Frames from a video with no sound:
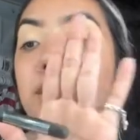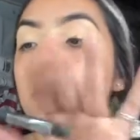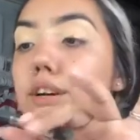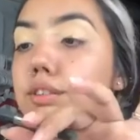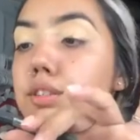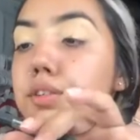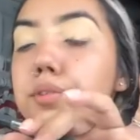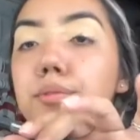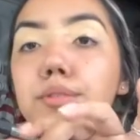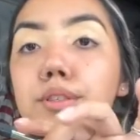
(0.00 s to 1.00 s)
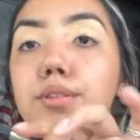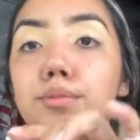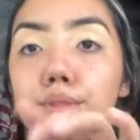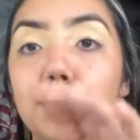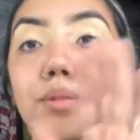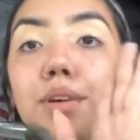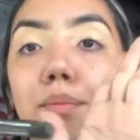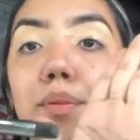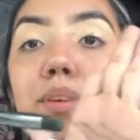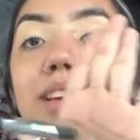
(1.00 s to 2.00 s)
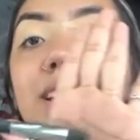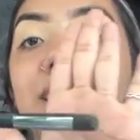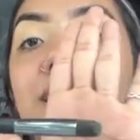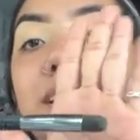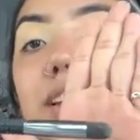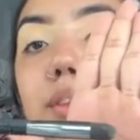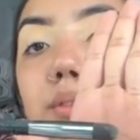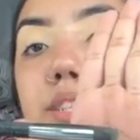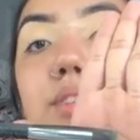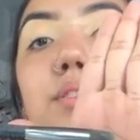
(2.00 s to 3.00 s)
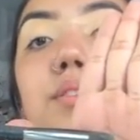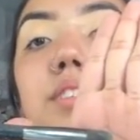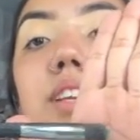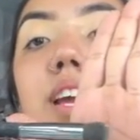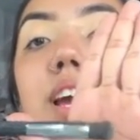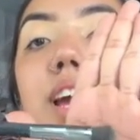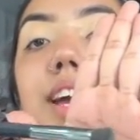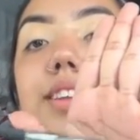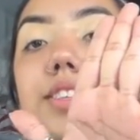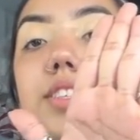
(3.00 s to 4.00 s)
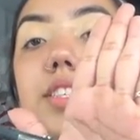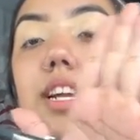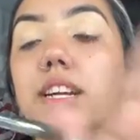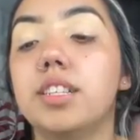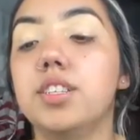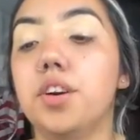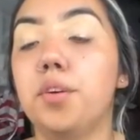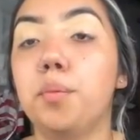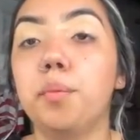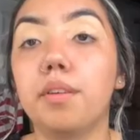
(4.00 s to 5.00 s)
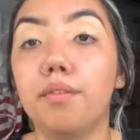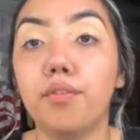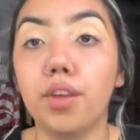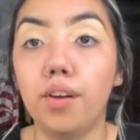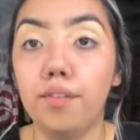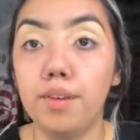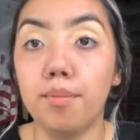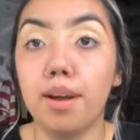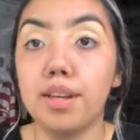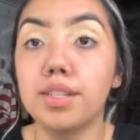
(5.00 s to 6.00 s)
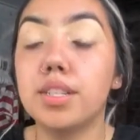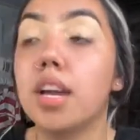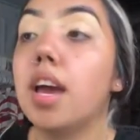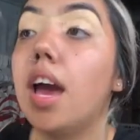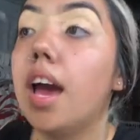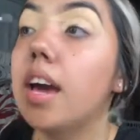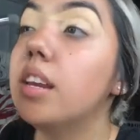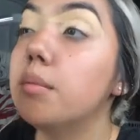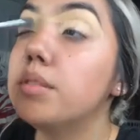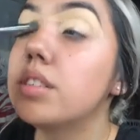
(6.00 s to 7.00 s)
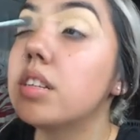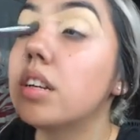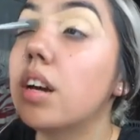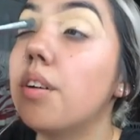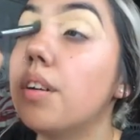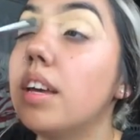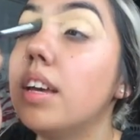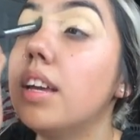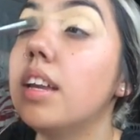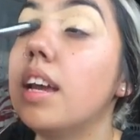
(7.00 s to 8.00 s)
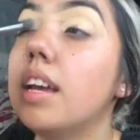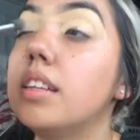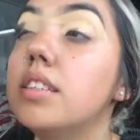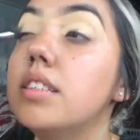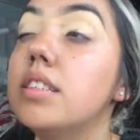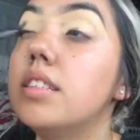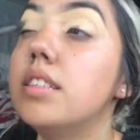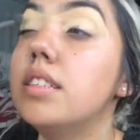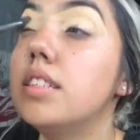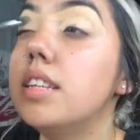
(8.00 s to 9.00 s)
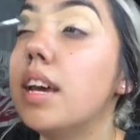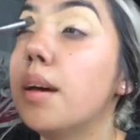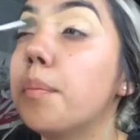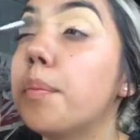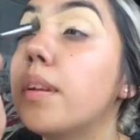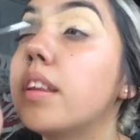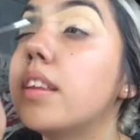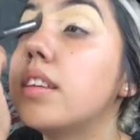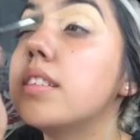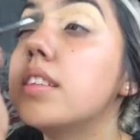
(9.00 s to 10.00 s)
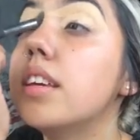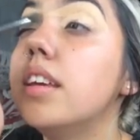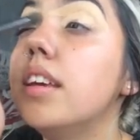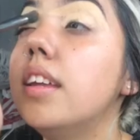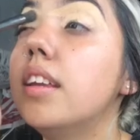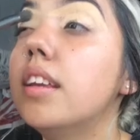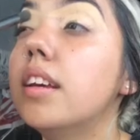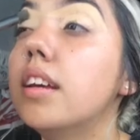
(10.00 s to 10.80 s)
or 222 Kabuki, 3 2s, and it's just like a domed fluffy brush, and I'm just gonna go in and stamp this in.